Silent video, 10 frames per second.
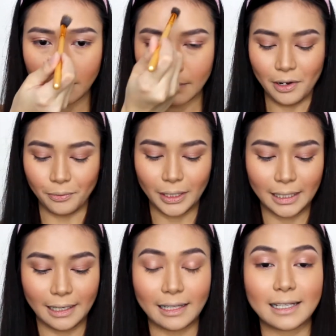I
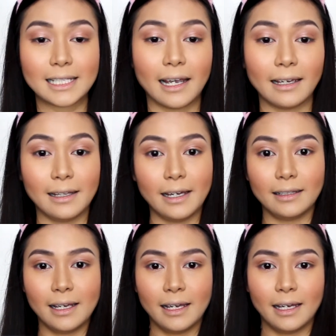really like this highlight.
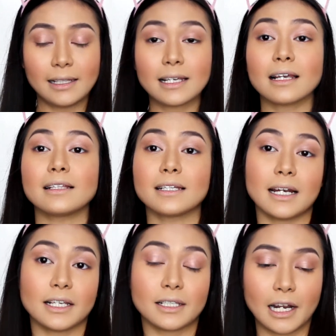It's a
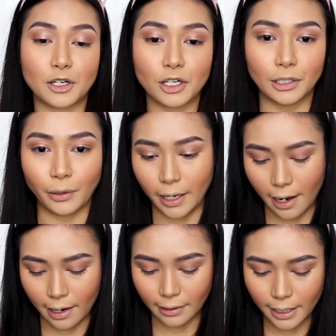nice natural looking
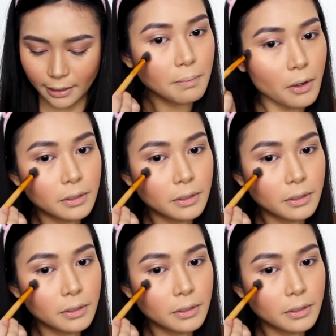highlight.